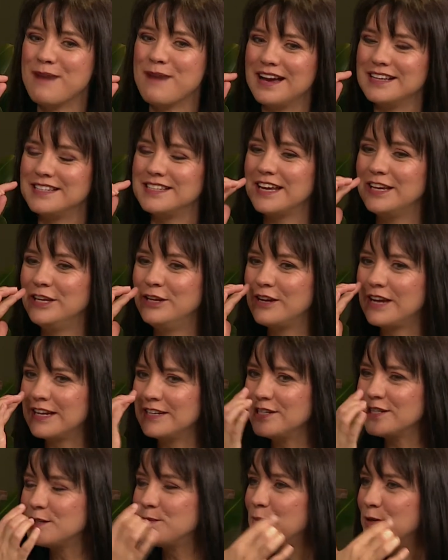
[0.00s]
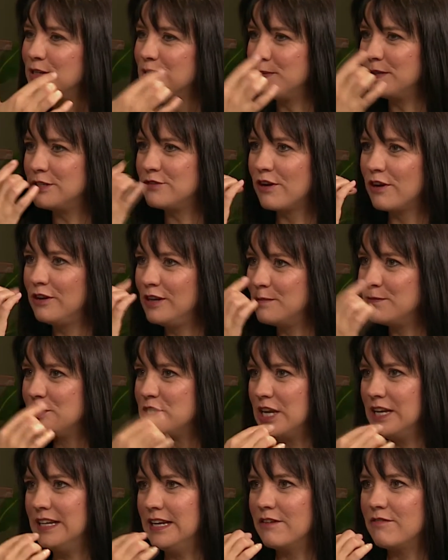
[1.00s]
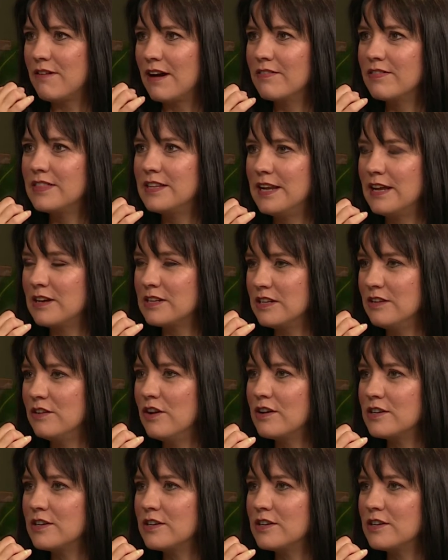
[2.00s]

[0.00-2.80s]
but you can just put a petroleum jelly around the no oh, really?